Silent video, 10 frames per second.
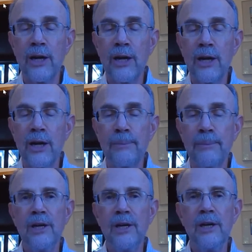are
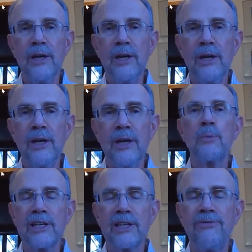phytochemicals,
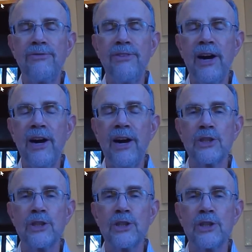and the
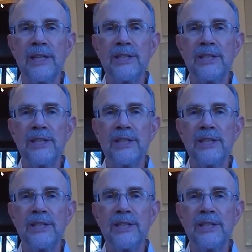prefix